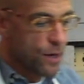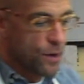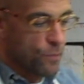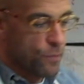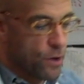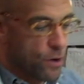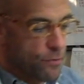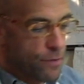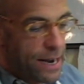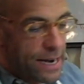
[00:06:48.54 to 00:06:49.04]

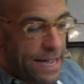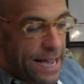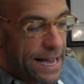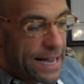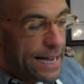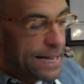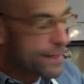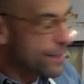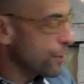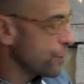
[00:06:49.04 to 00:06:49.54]
Well, already I
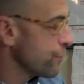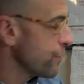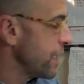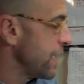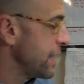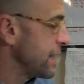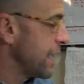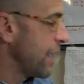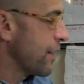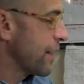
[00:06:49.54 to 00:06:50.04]
got the
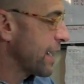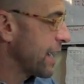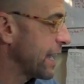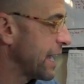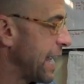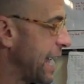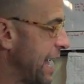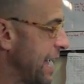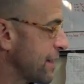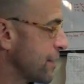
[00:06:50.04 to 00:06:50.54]
green, now I got
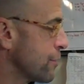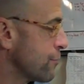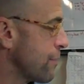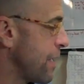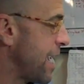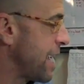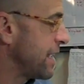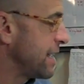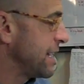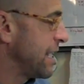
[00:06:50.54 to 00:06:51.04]
to add the red,